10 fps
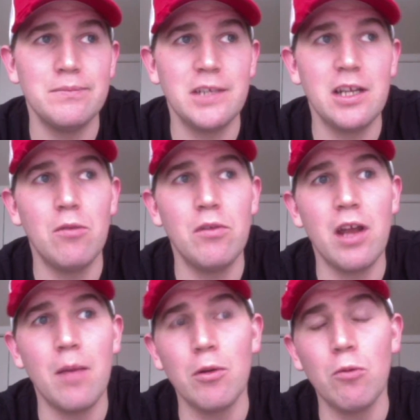
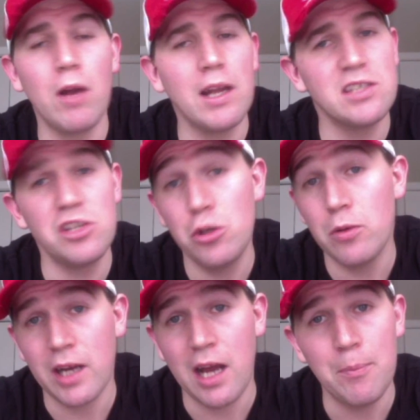Number one, it's a
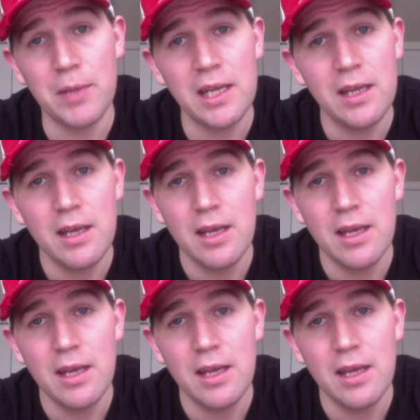newer company.